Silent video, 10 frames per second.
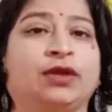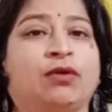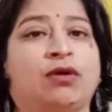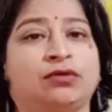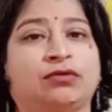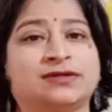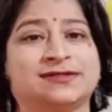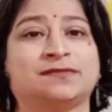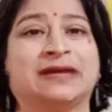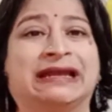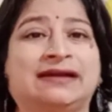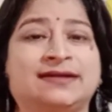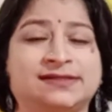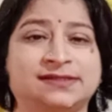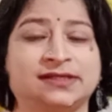on or some adult
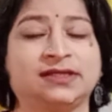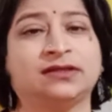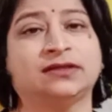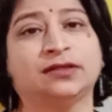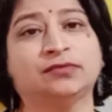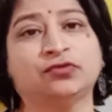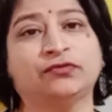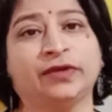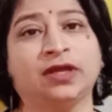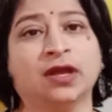scene in the movie,